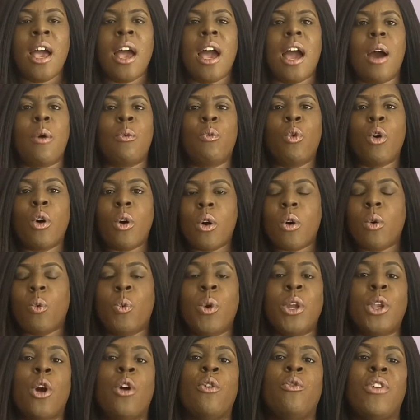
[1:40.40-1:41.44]
And what we
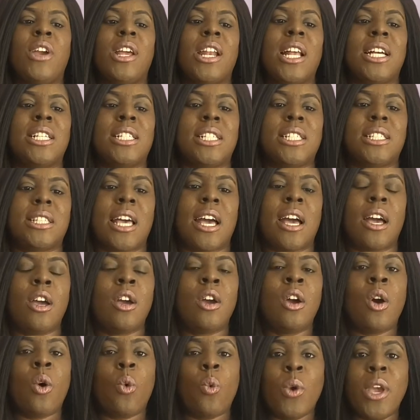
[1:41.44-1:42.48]
don't realize is that
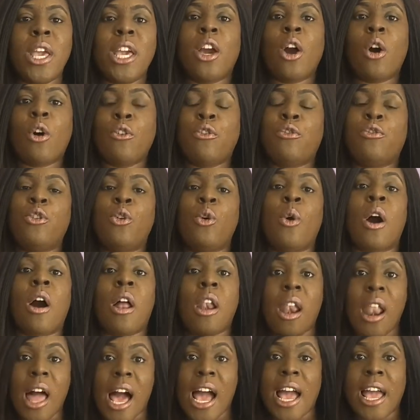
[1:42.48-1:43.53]
we go through our
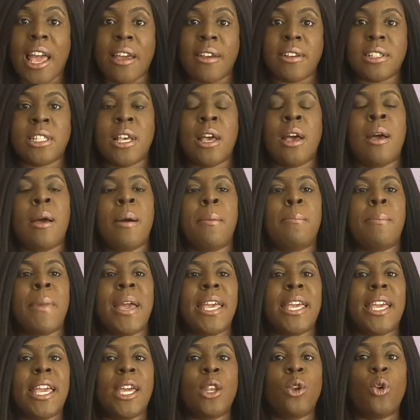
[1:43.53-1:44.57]
lives
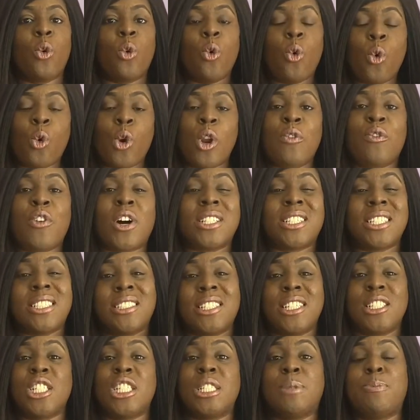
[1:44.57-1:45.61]
making all of our
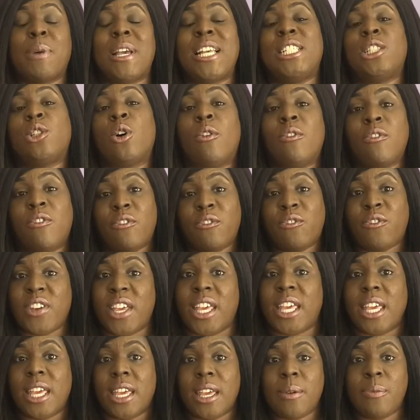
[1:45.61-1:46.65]
decisions based on
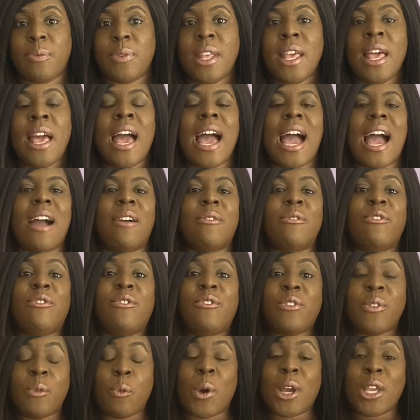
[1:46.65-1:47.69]
fear. And
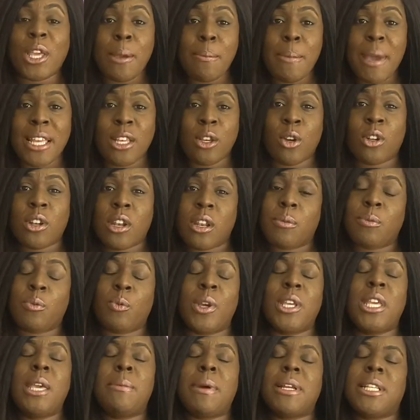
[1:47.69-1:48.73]
when you make
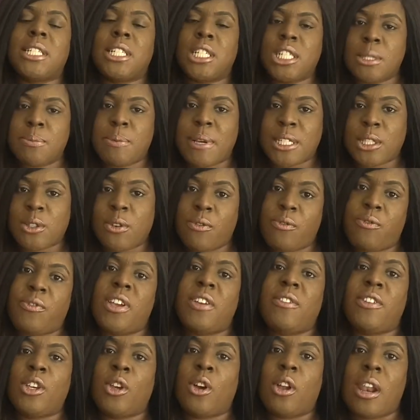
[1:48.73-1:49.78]
decisions based on fear
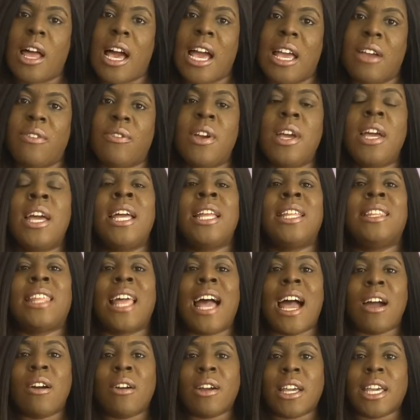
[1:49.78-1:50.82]
in your life,
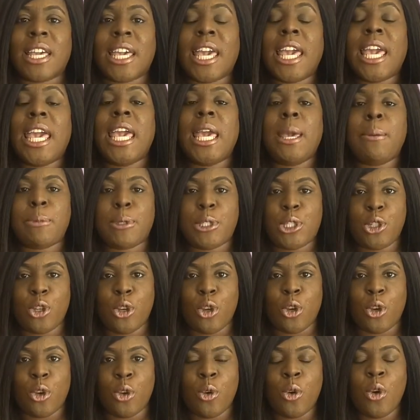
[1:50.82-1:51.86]
that keeps
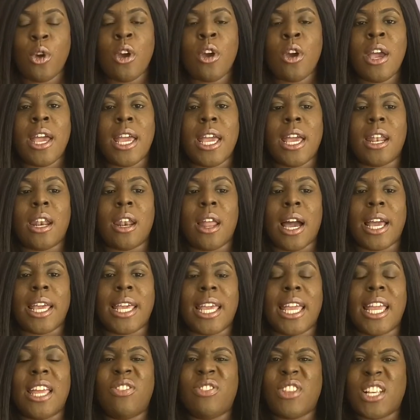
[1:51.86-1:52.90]
you like
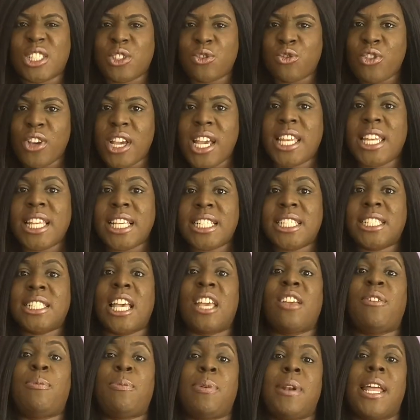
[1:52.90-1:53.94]
in this really
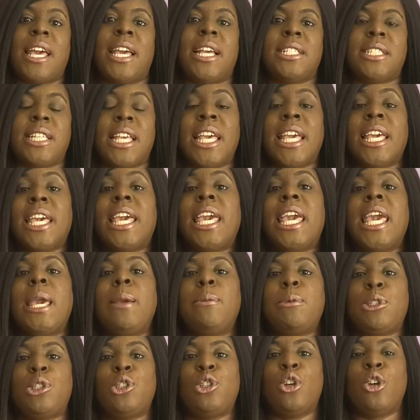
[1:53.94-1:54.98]
safe place. It
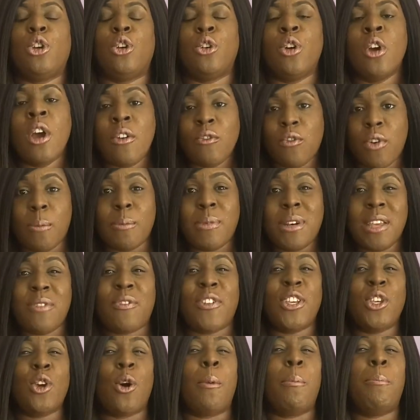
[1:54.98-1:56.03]
keeps you from living
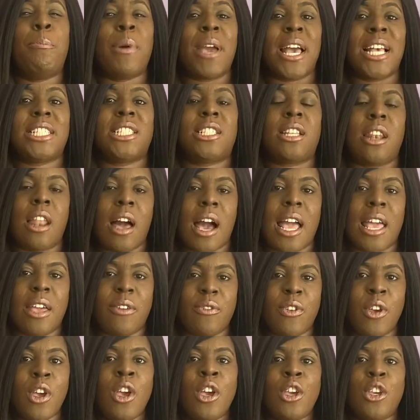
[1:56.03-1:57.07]
your best life.
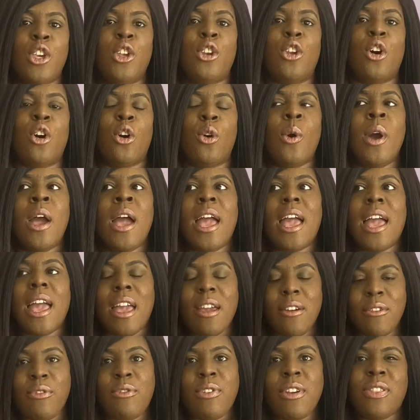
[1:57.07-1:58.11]
You know,
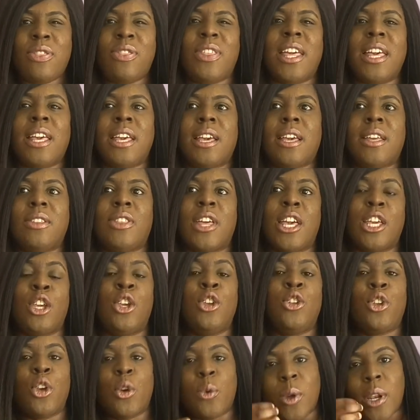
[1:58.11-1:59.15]
everything that you
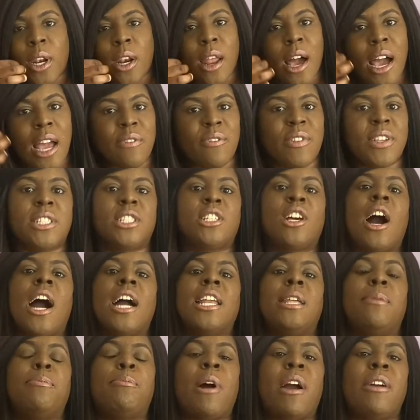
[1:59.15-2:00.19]
do in life is
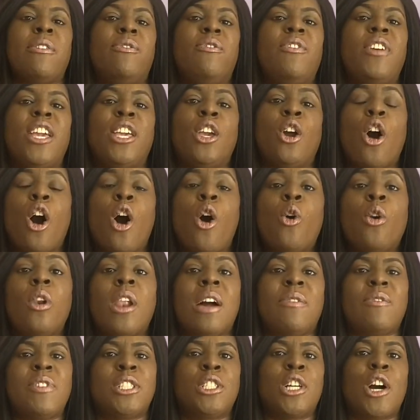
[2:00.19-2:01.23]
guided by fear. Your whole
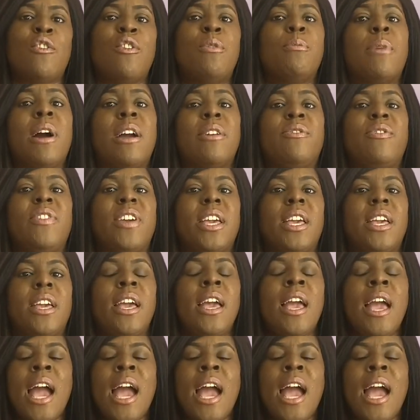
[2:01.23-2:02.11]
life is governed by fear.